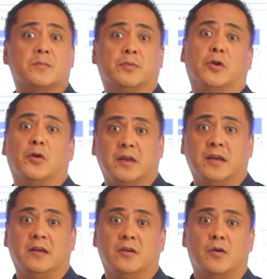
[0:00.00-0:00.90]

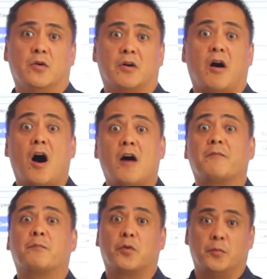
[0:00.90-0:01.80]
employee or
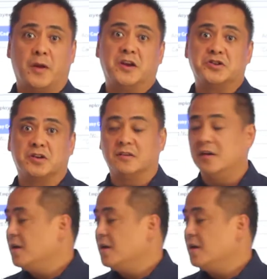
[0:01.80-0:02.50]
off probation?